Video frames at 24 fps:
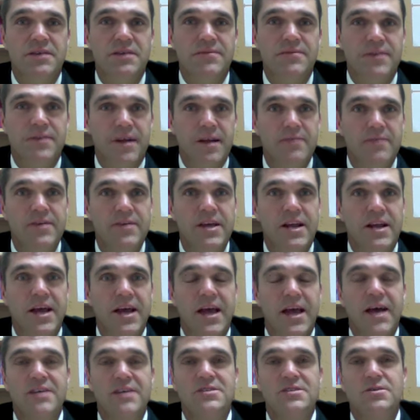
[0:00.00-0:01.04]
if you're living in a
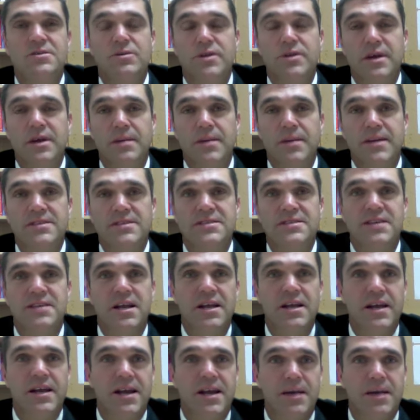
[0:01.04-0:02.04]
house you'll think about selling